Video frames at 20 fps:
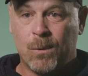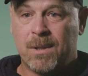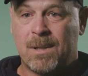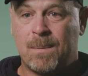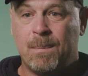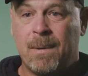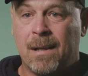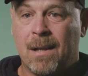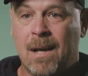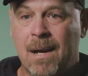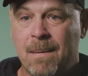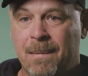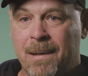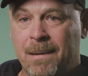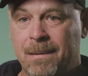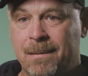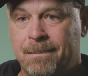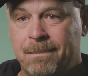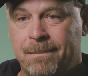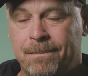wants to be a
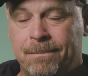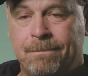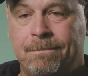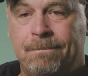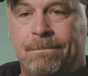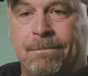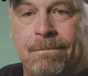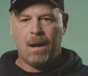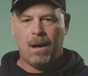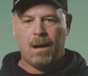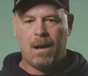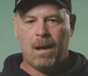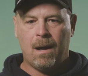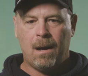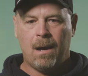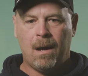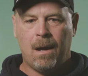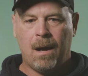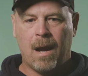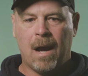lineman.
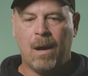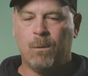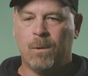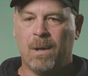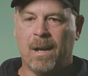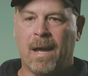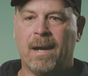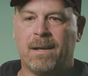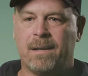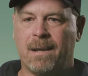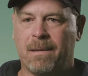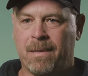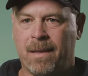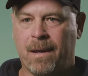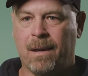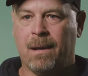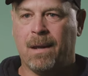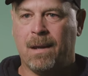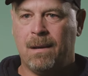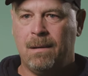I would like to
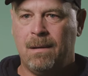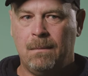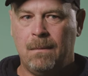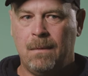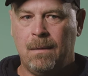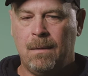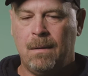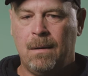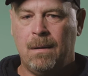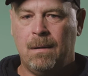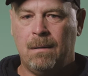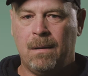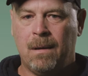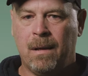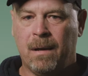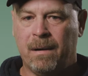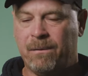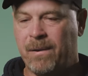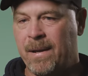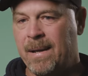think
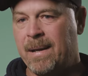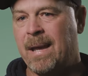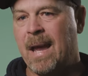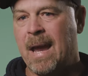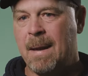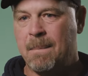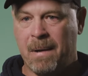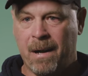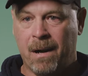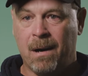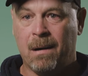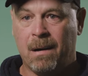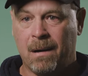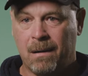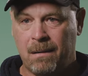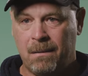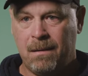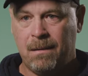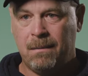that if he came here,